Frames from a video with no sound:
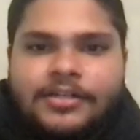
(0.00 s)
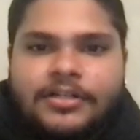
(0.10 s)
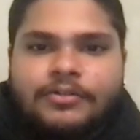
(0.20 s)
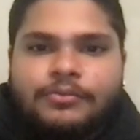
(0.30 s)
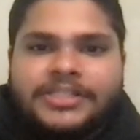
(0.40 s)

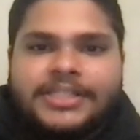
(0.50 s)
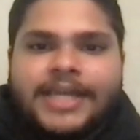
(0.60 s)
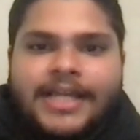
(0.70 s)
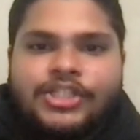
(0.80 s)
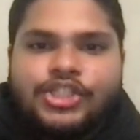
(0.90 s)
Dirk
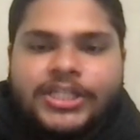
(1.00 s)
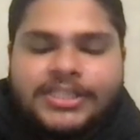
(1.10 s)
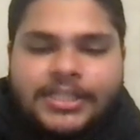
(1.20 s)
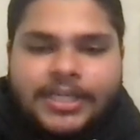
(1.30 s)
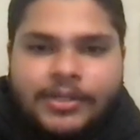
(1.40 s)
Nowitzki had
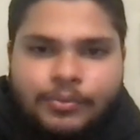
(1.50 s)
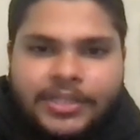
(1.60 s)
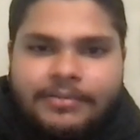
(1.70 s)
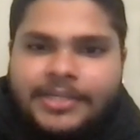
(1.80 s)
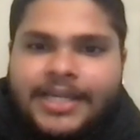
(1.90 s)
Jason Kidd
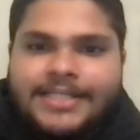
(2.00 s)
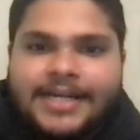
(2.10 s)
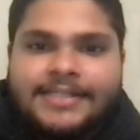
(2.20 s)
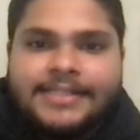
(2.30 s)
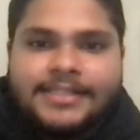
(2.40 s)
with him. He had
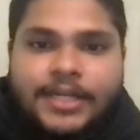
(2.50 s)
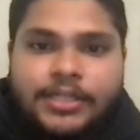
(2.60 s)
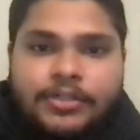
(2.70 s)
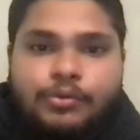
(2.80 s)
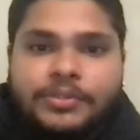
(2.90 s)
Tyson
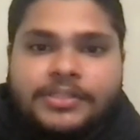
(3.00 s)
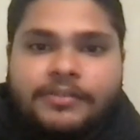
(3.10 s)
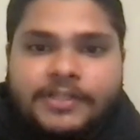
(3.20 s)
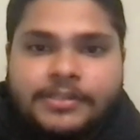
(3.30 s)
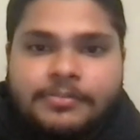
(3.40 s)
Chandler, who was
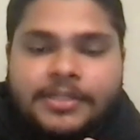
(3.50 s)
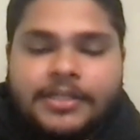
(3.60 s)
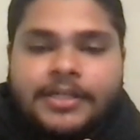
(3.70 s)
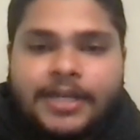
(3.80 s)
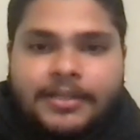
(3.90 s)
defensive player of
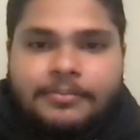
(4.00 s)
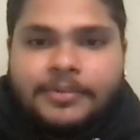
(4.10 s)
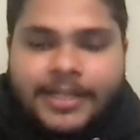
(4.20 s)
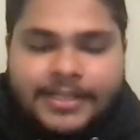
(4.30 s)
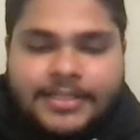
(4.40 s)
the year at the
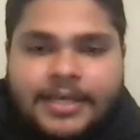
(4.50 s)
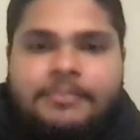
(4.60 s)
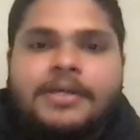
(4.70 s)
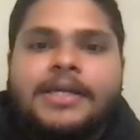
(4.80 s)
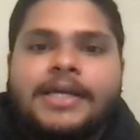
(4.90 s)
at the
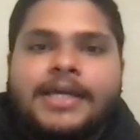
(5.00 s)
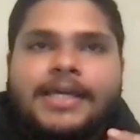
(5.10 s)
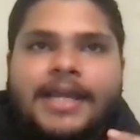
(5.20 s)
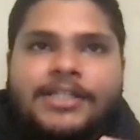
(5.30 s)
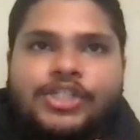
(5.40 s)
time.
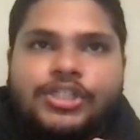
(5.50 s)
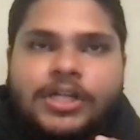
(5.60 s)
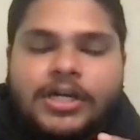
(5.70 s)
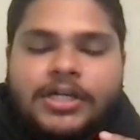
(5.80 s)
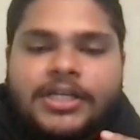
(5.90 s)
He had
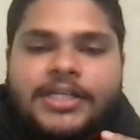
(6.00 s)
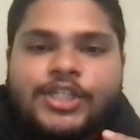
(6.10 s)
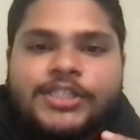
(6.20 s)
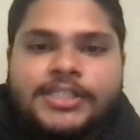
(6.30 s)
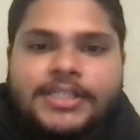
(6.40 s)
uh, he had
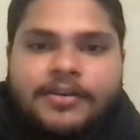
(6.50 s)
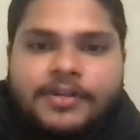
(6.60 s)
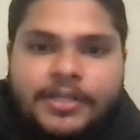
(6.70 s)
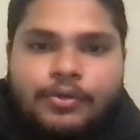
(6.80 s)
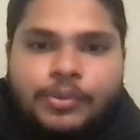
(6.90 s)
Jason
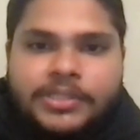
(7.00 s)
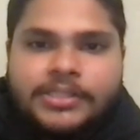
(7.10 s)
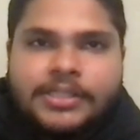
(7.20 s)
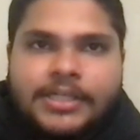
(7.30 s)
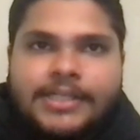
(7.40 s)
Terry, who
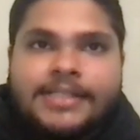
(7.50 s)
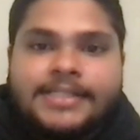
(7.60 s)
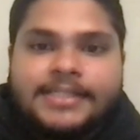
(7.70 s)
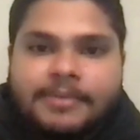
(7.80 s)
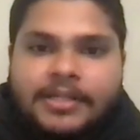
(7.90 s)
was the
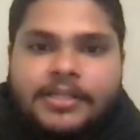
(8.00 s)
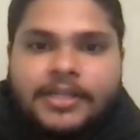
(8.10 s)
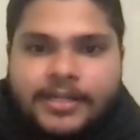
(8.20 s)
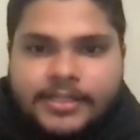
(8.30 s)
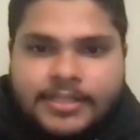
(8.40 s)
sixth man of the
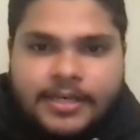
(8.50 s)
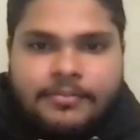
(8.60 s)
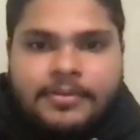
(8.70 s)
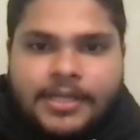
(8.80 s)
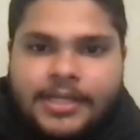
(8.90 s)
year at the
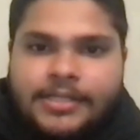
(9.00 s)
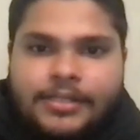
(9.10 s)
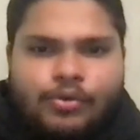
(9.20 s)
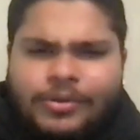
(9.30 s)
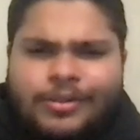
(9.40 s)
time
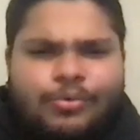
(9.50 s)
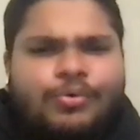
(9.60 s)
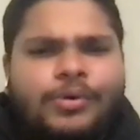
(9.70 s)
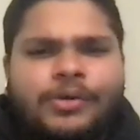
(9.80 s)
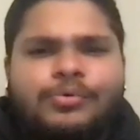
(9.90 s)

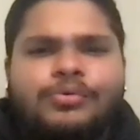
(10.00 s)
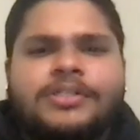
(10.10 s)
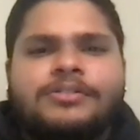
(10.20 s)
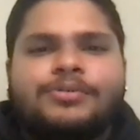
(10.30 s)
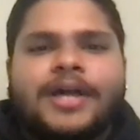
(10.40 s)
who who
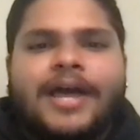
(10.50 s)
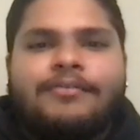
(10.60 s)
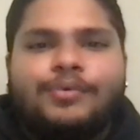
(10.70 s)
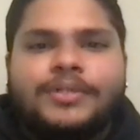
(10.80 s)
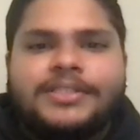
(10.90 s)
does Luka
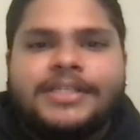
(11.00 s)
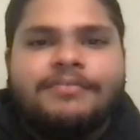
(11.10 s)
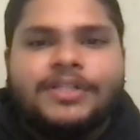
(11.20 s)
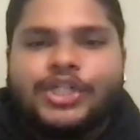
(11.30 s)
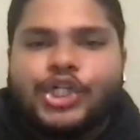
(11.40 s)
have who is
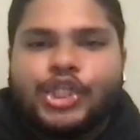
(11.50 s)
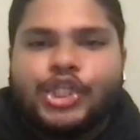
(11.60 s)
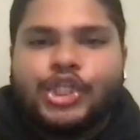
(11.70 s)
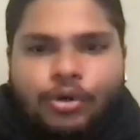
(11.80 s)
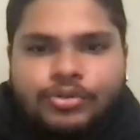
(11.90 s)
even
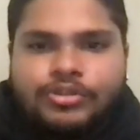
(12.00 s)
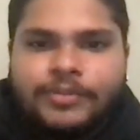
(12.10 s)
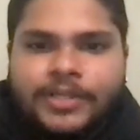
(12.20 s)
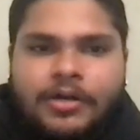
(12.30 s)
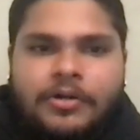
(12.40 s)
close to
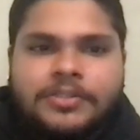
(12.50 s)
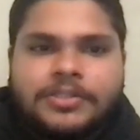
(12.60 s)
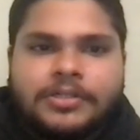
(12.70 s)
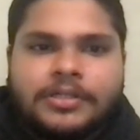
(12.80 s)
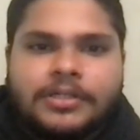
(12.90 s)
being an All
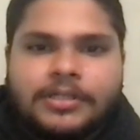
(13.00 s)
Star?